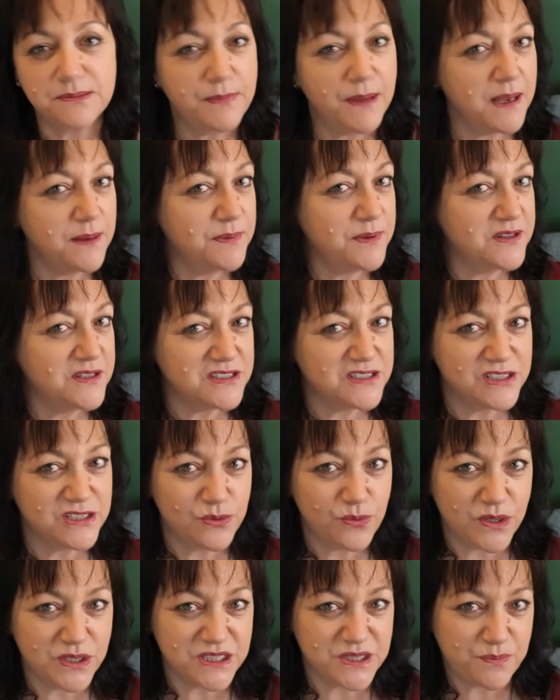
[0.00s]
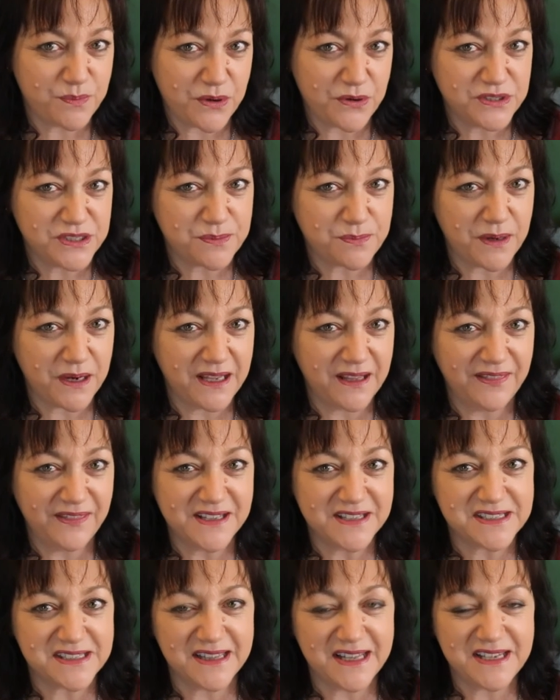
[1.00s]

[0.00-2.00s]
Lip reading: Maybe this is where Spirit's bringing this